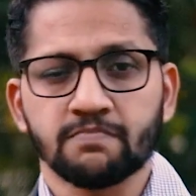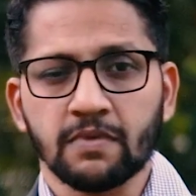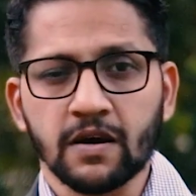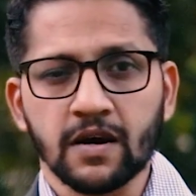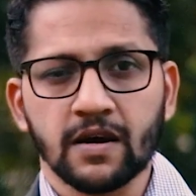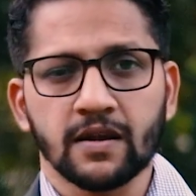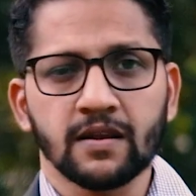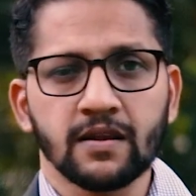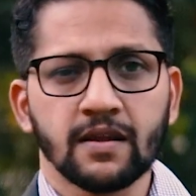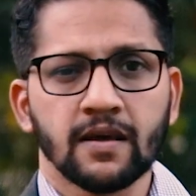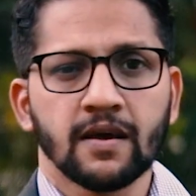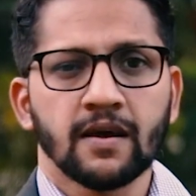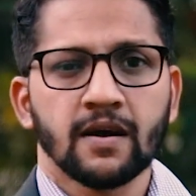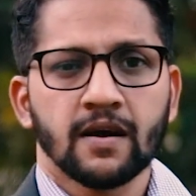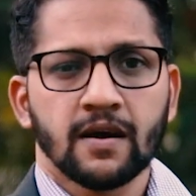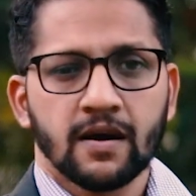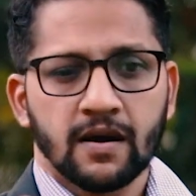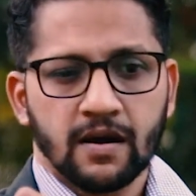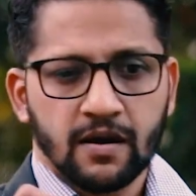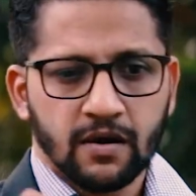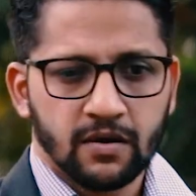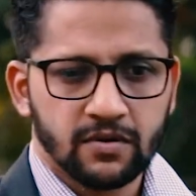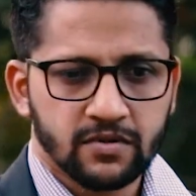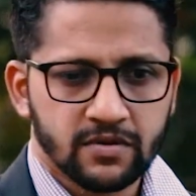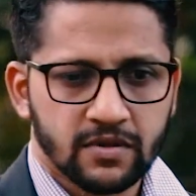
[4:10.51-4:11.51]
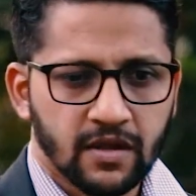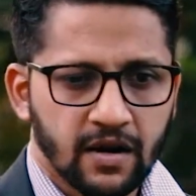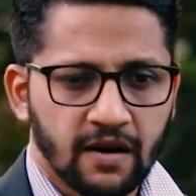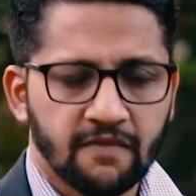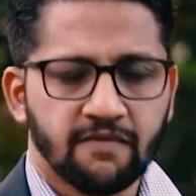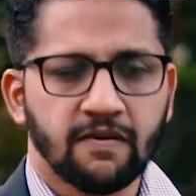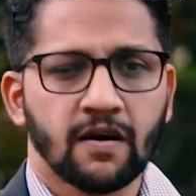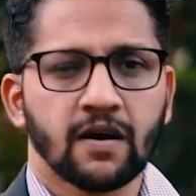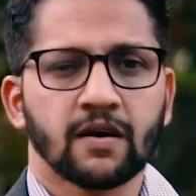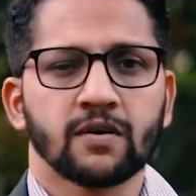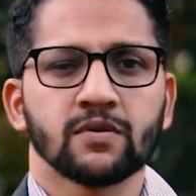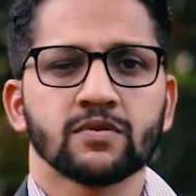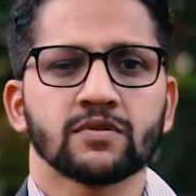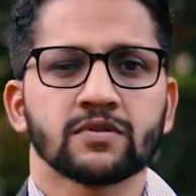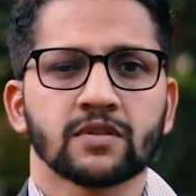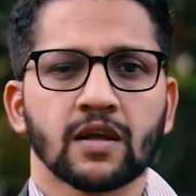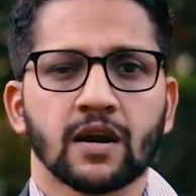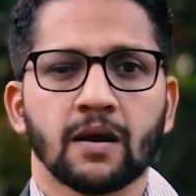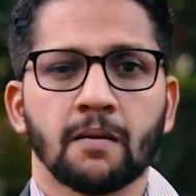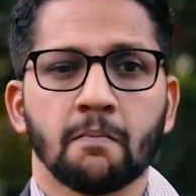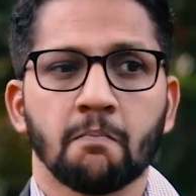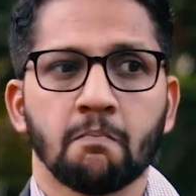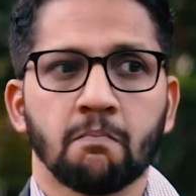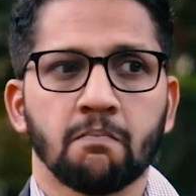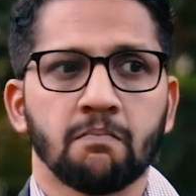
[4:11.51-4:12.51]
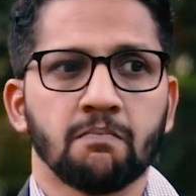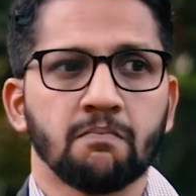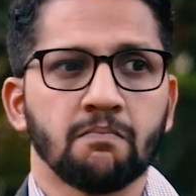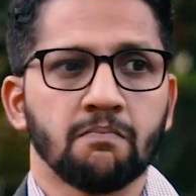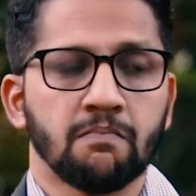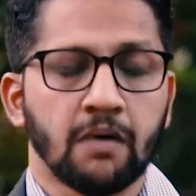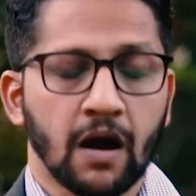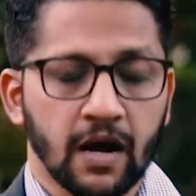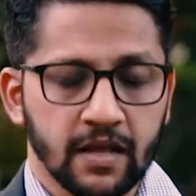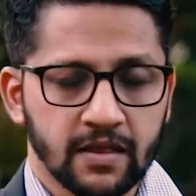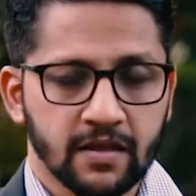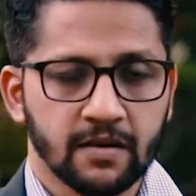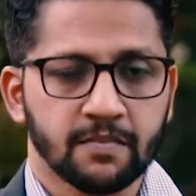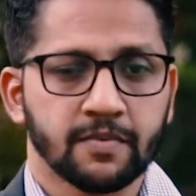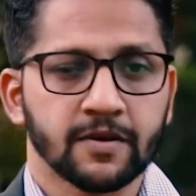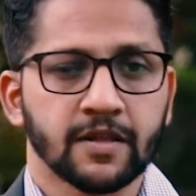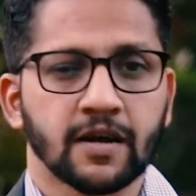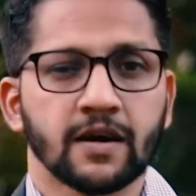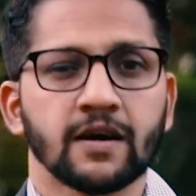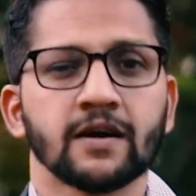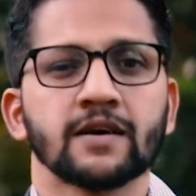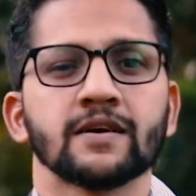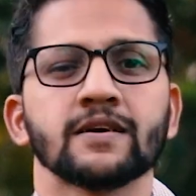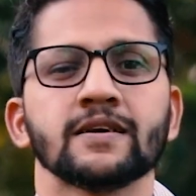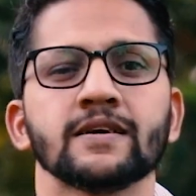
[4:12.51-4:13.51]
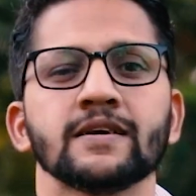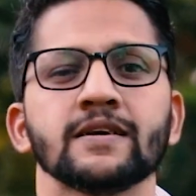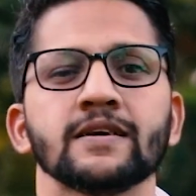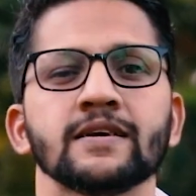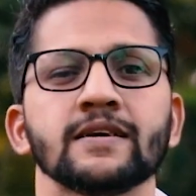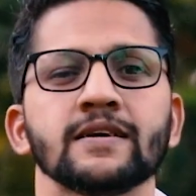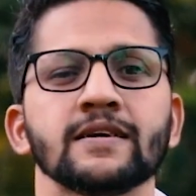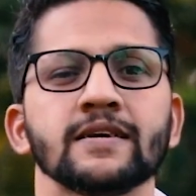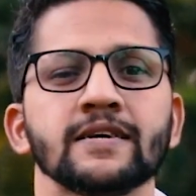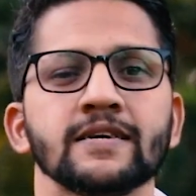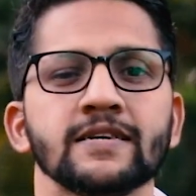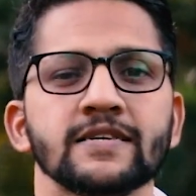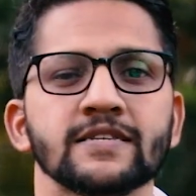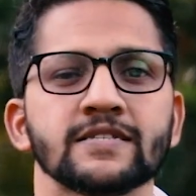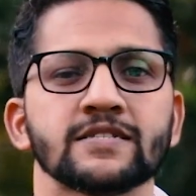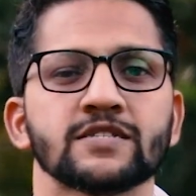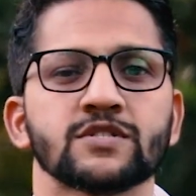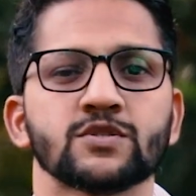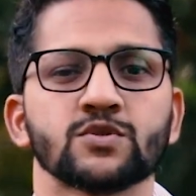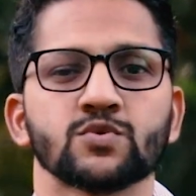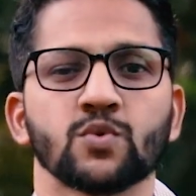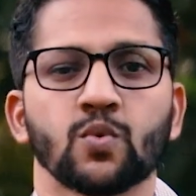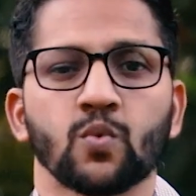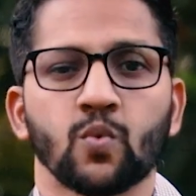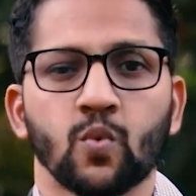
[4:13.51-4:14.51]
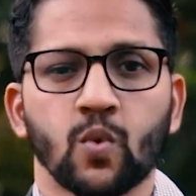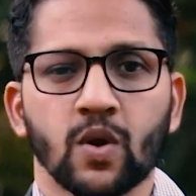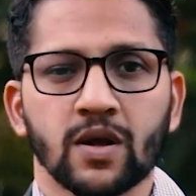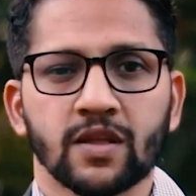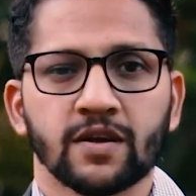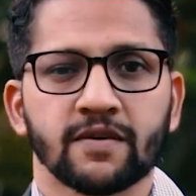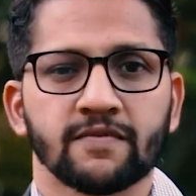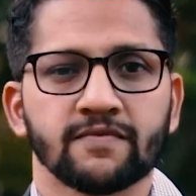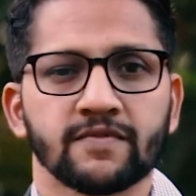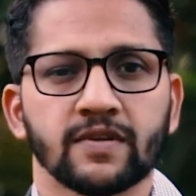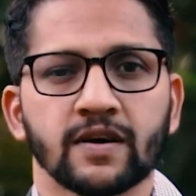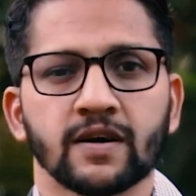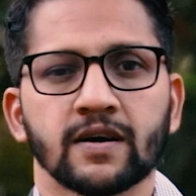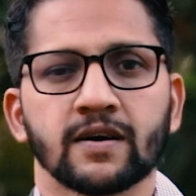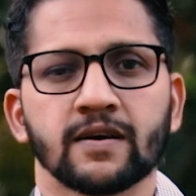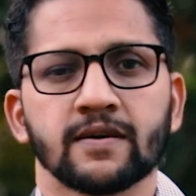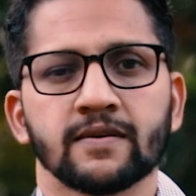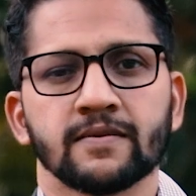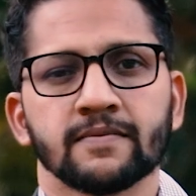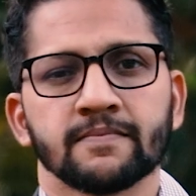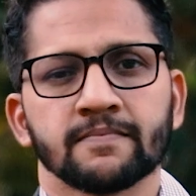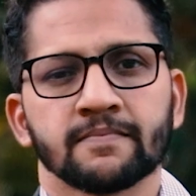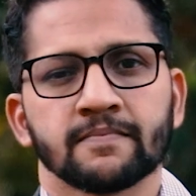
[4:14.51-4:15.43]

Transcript: But Uttara Bhadrapada is one of the